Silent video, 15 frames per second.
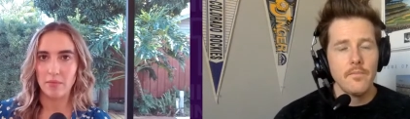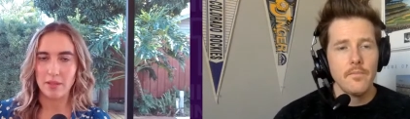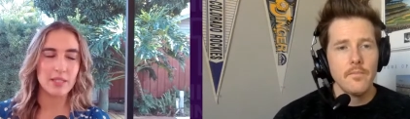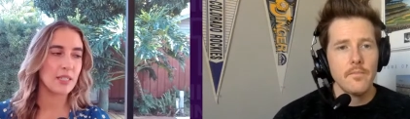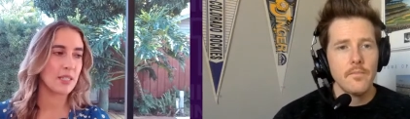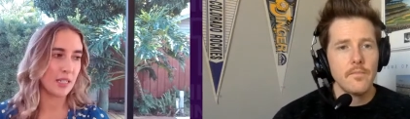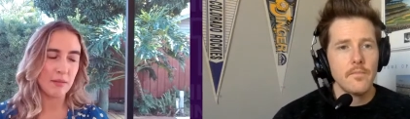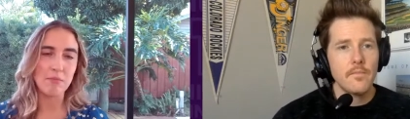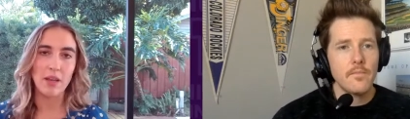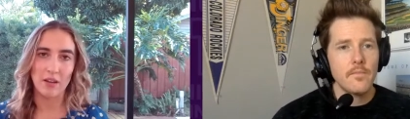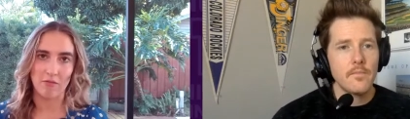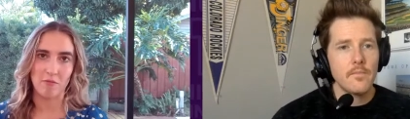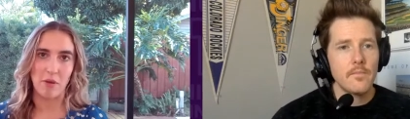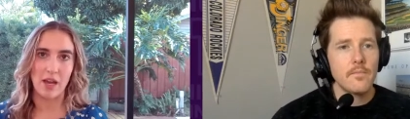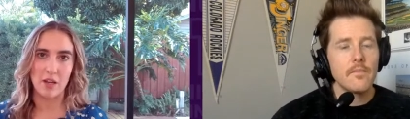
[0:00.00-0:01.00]
Speaker 1: this
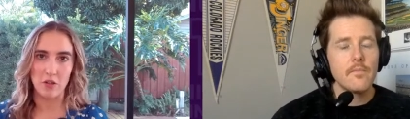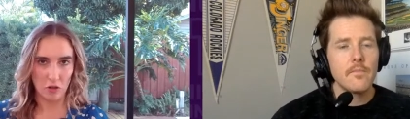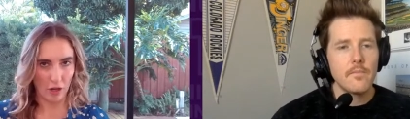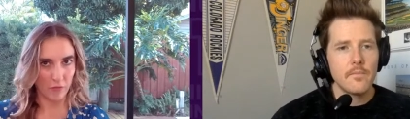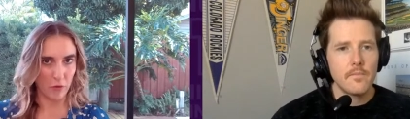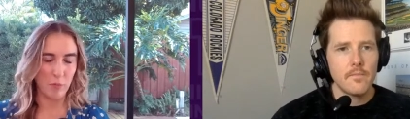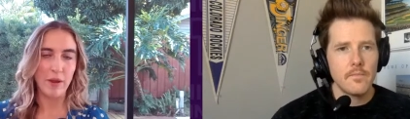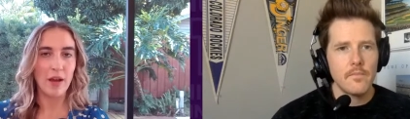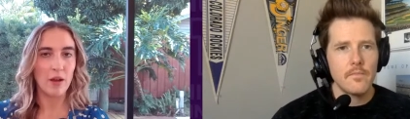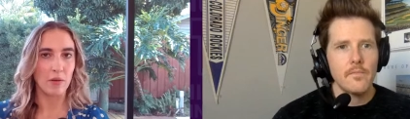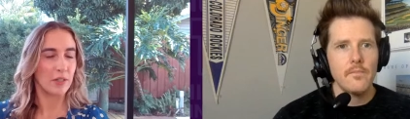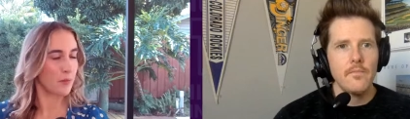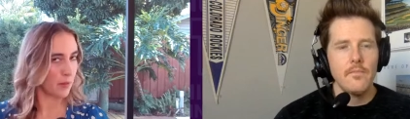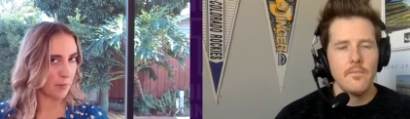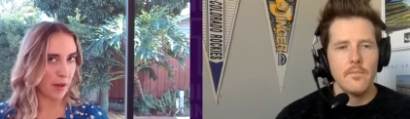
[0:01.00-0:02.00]
teammate of mine, Trevor
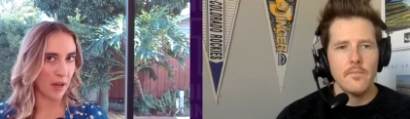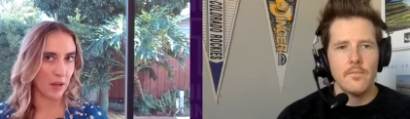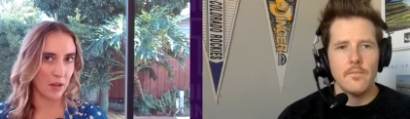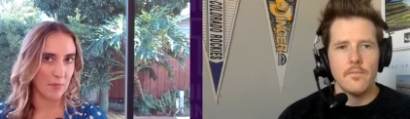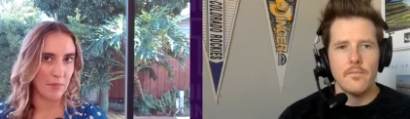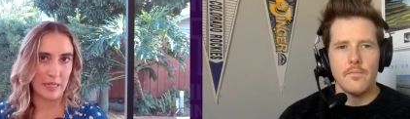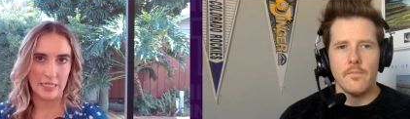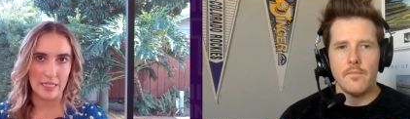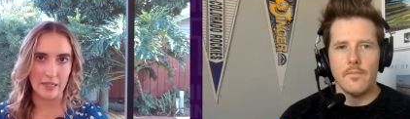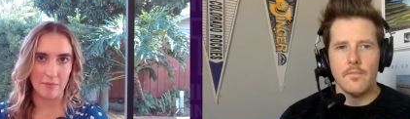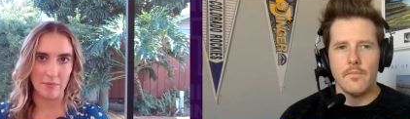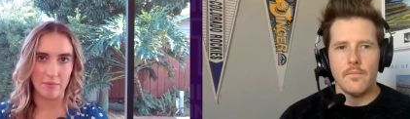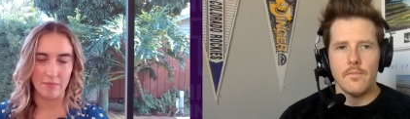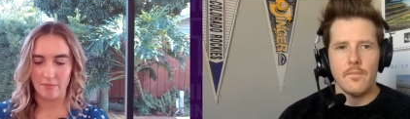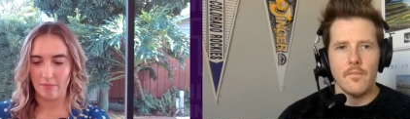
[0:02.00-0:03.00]
Bauer, to be back on my
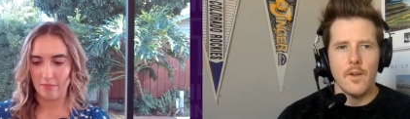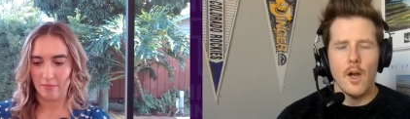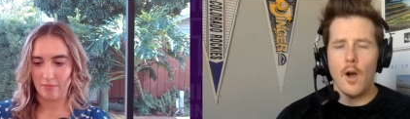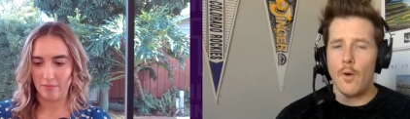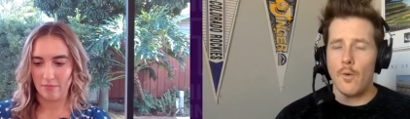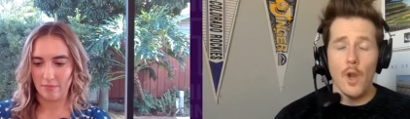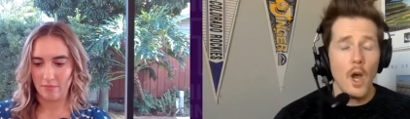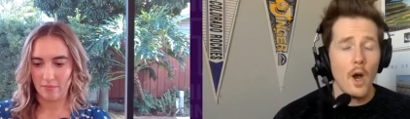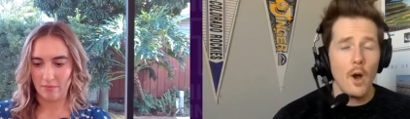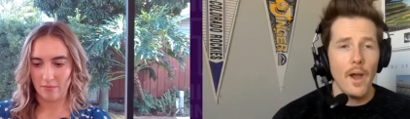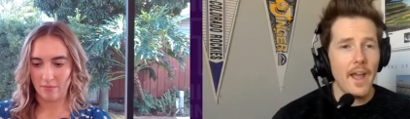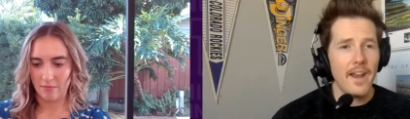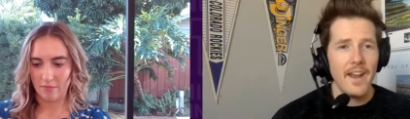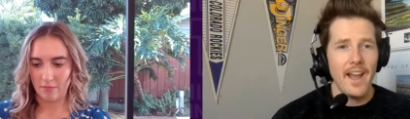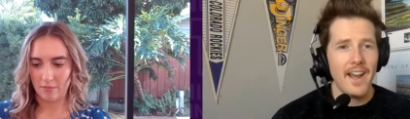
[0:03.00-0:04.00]
team"?
Speaker 2: Oh no,
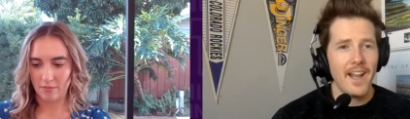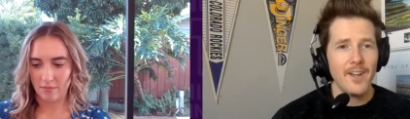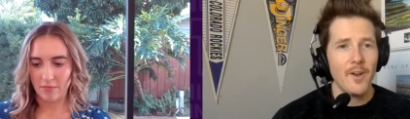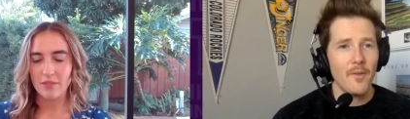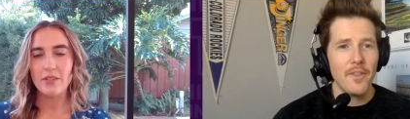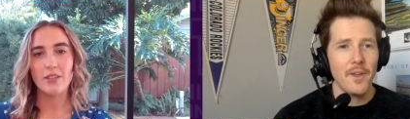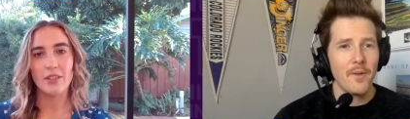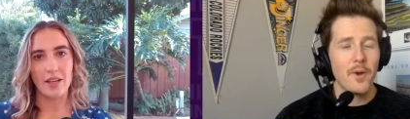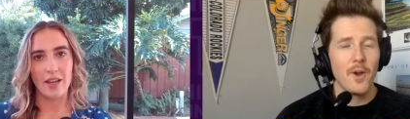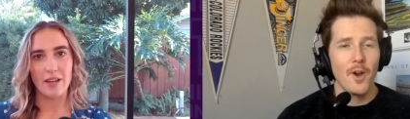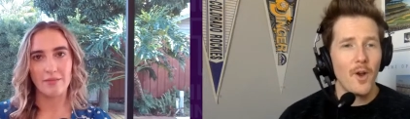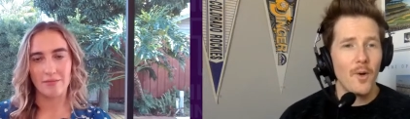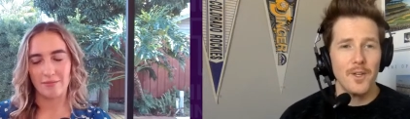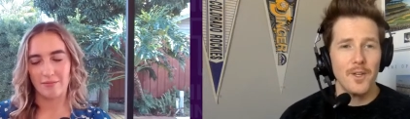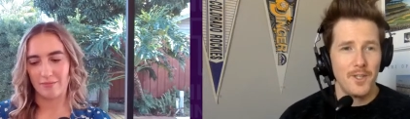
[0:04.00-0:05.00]
and I, I don't think we we're yeah.
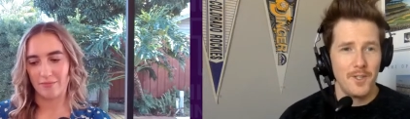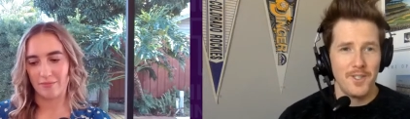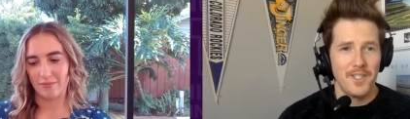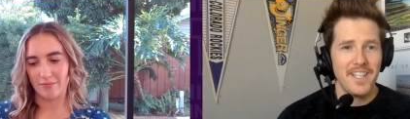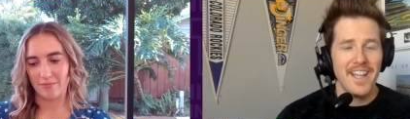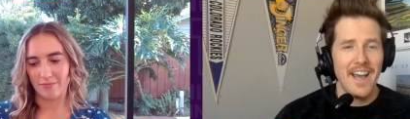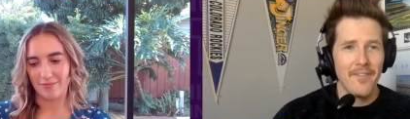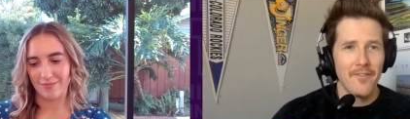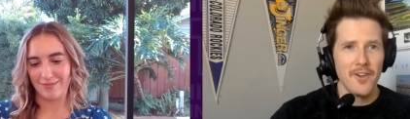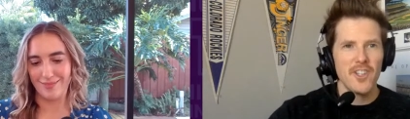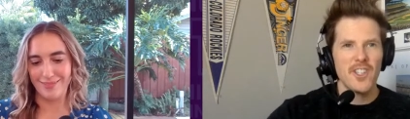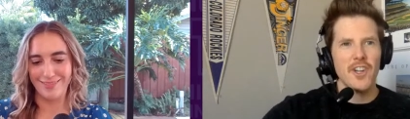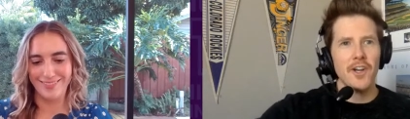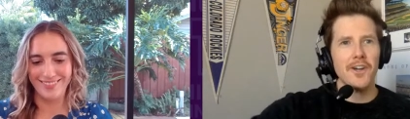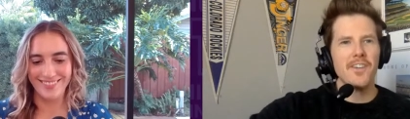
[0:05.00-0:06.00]
going to see that for
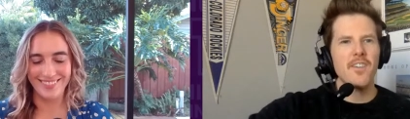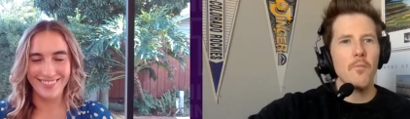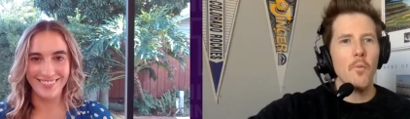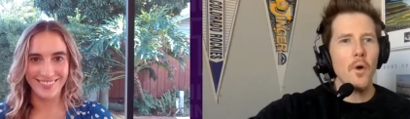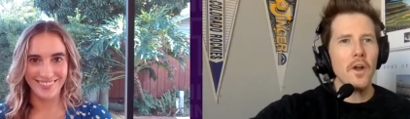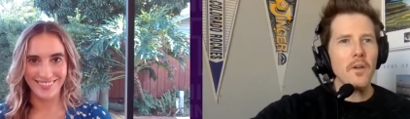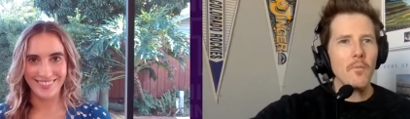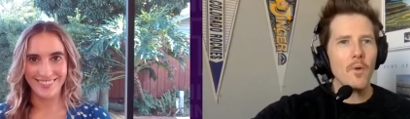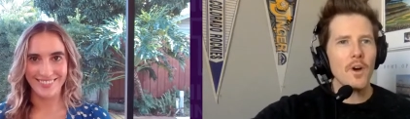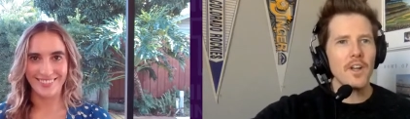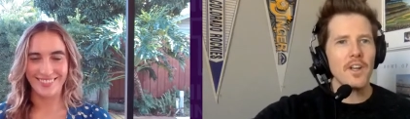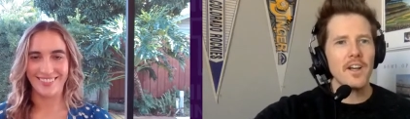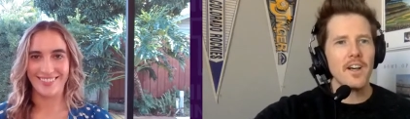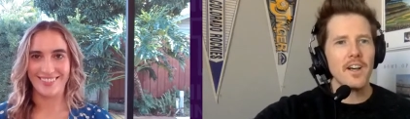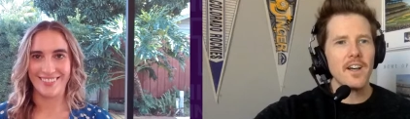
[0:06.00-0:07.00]
sure. One one,
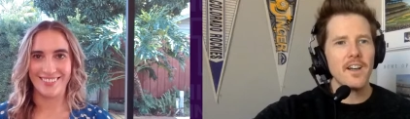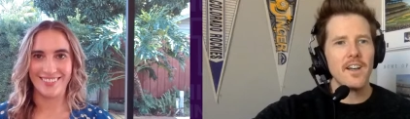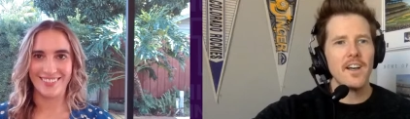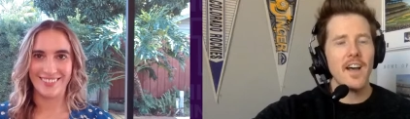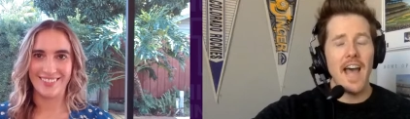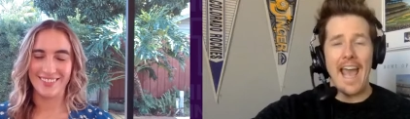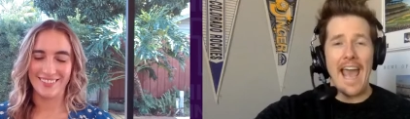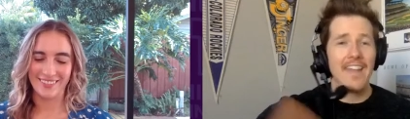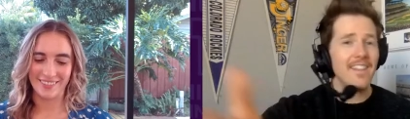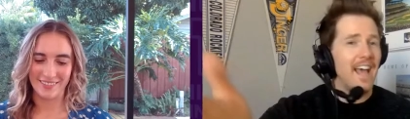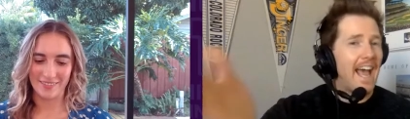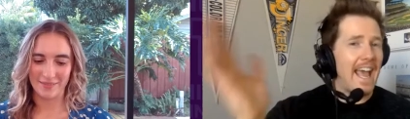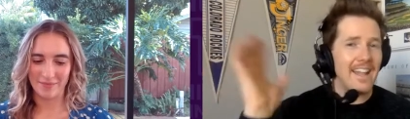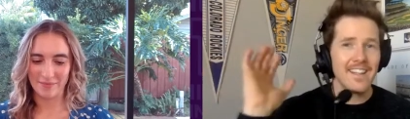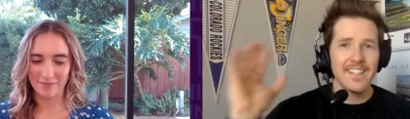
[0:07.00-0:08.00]
uh, I had I
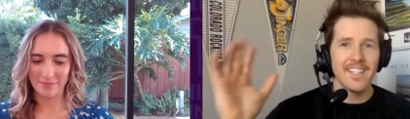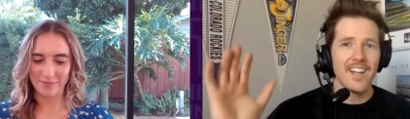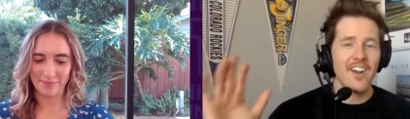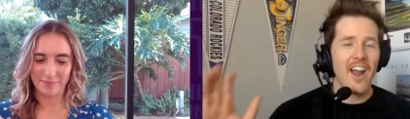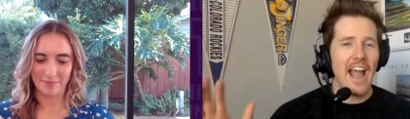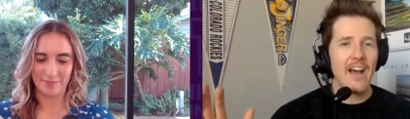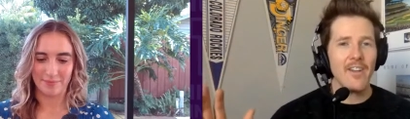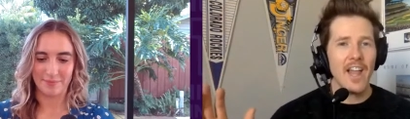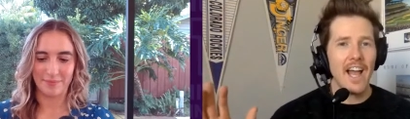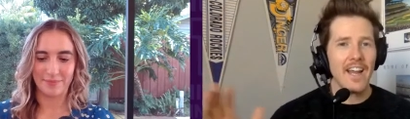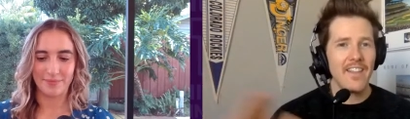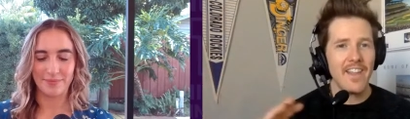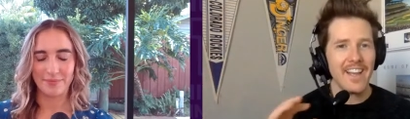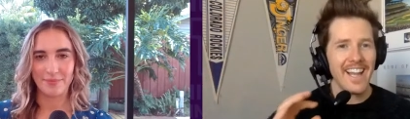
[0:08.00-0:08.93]
had this on our outline, and then